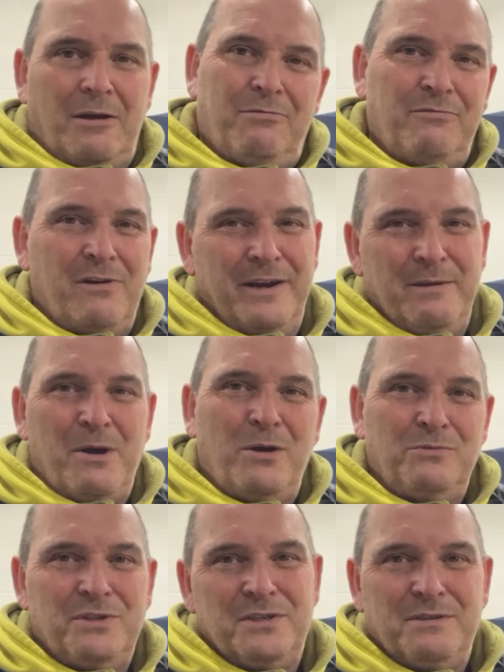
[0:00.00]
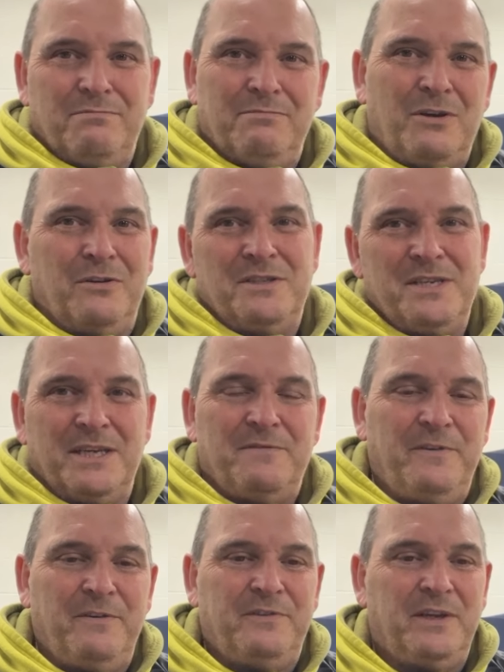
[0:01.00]
rider modes on a
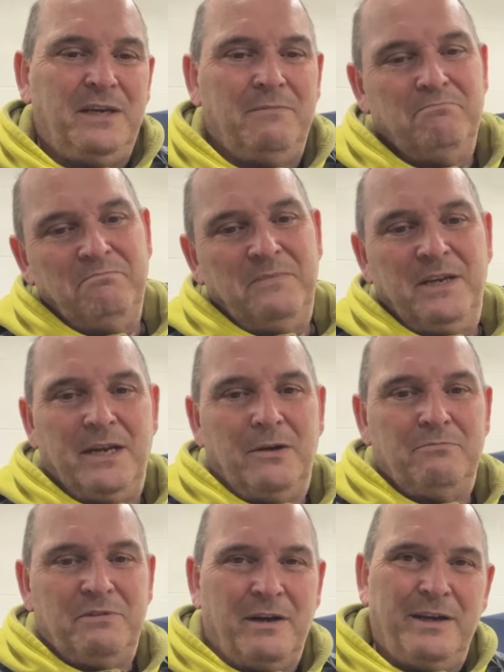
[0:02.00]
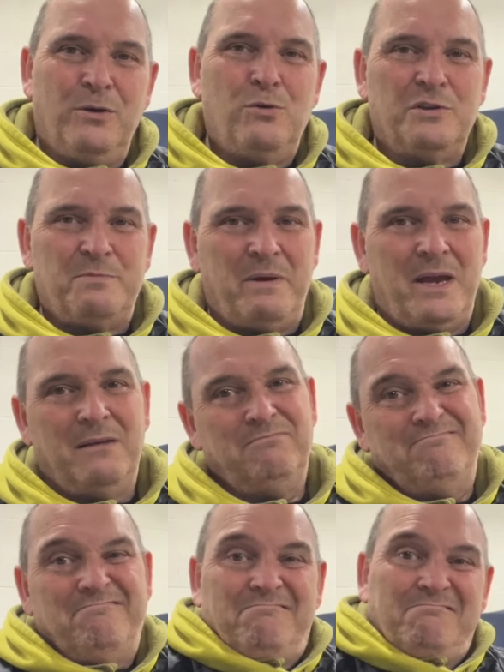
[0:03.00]
650, you know, 90 horsepower,
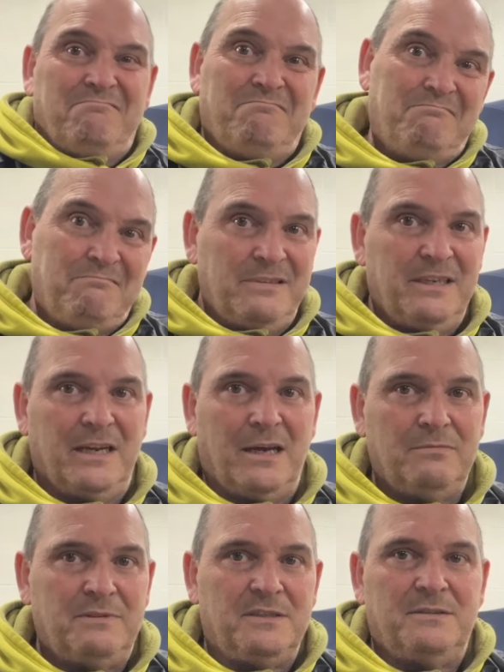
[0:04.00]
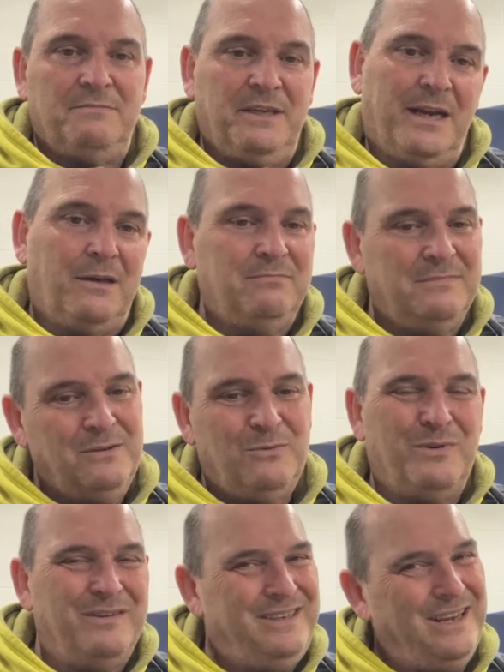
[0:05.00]
you know, does, you know,
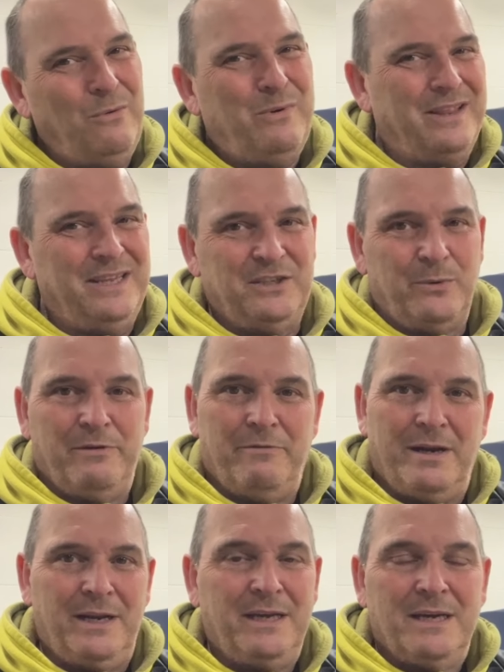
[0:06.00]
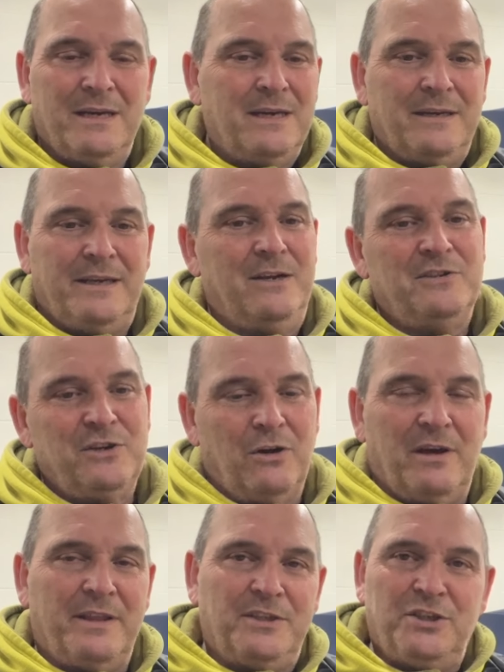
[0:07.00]
what, yeah, what are they doing really? You know, it's not
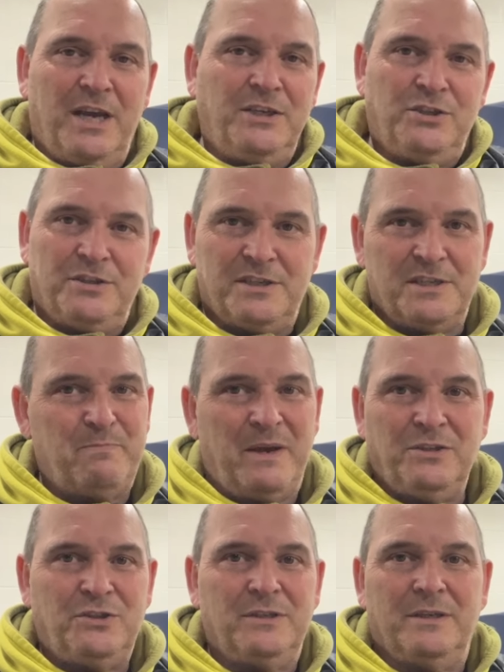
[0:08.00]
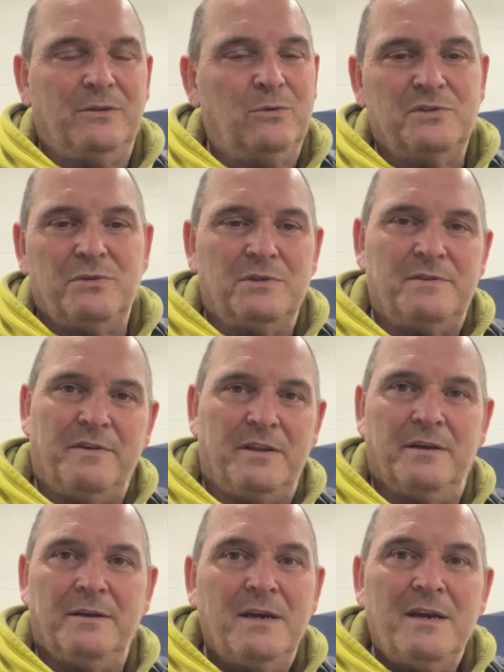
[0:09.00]
like they're changing suspension and all sorts of
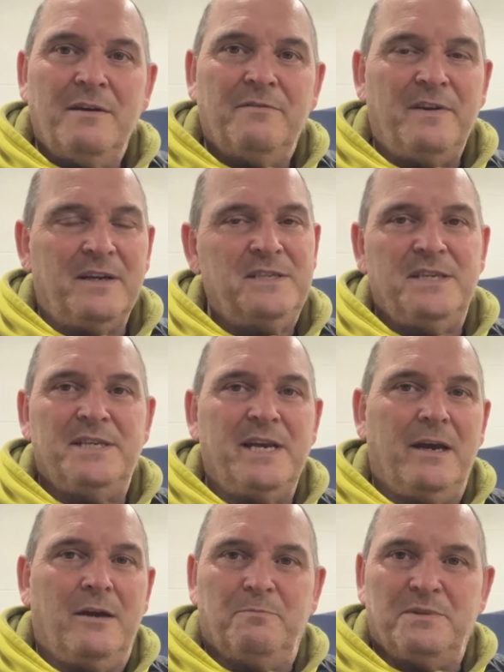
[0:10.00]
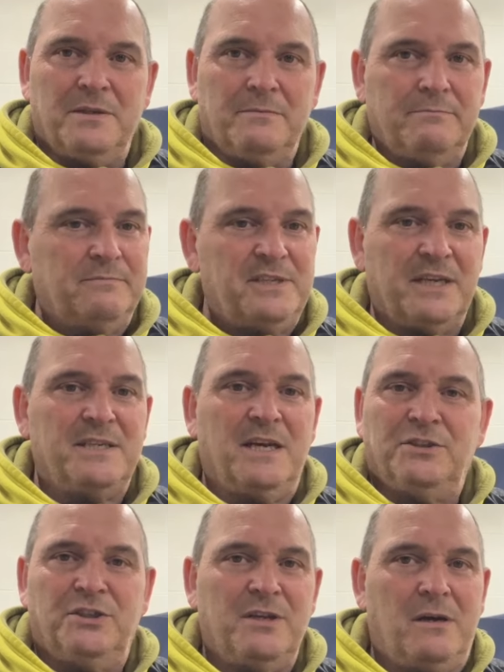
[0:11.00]
other fancy setups and six
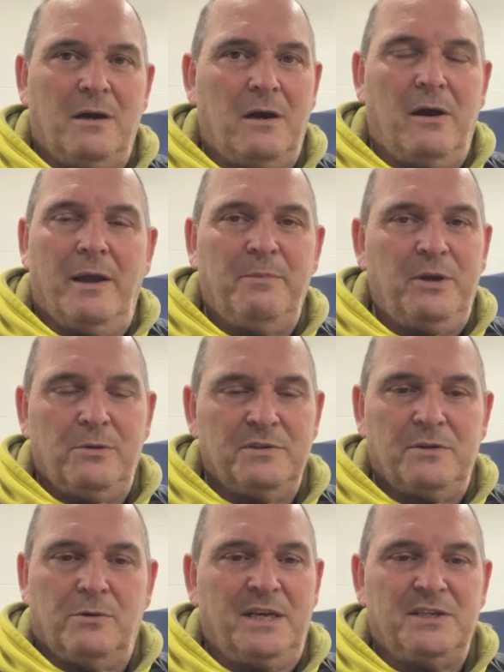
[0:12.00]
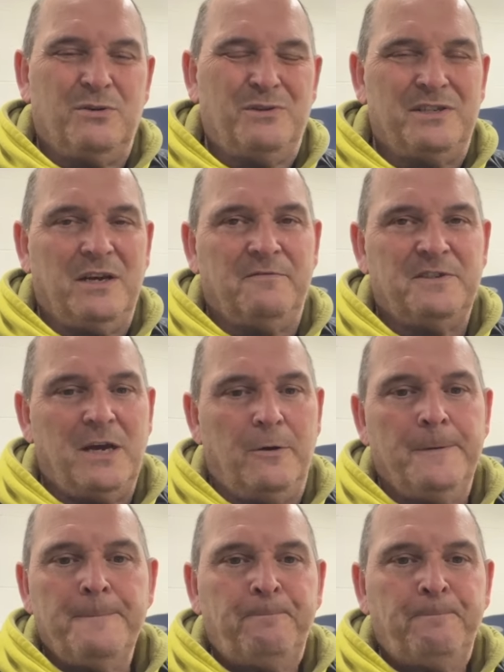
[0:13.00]
axis IMUs and all that sort of stuff. So